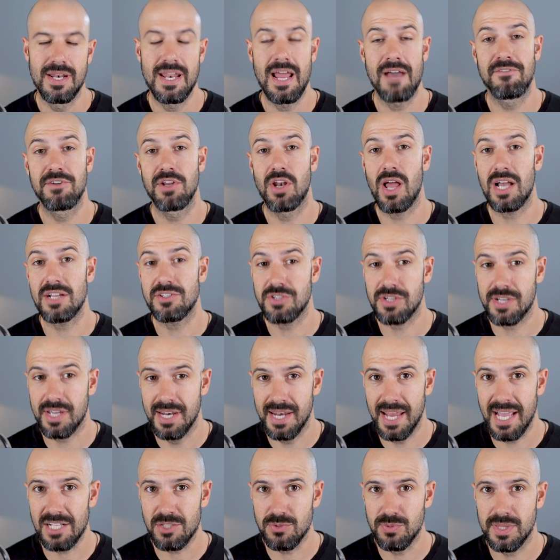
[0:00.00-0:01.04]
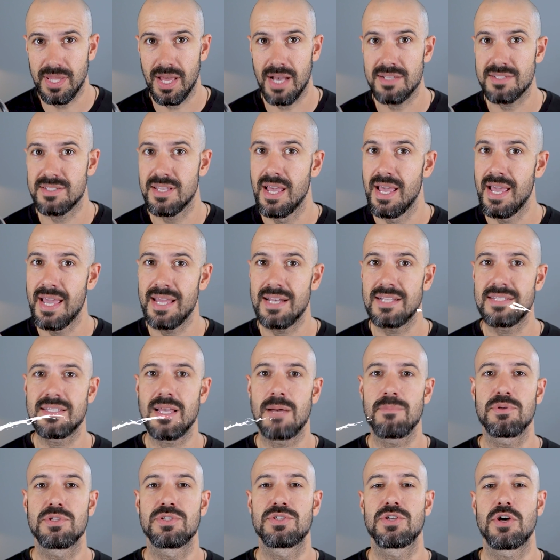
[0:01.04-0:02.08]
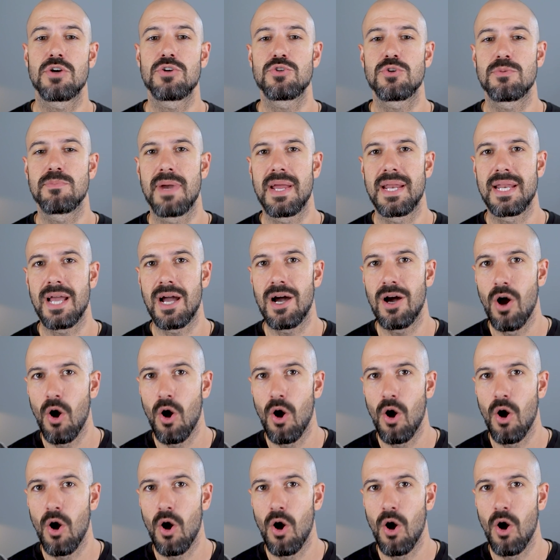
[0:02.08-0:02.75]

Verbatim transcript: Now, if you'd like to connect with us, hit us up on social media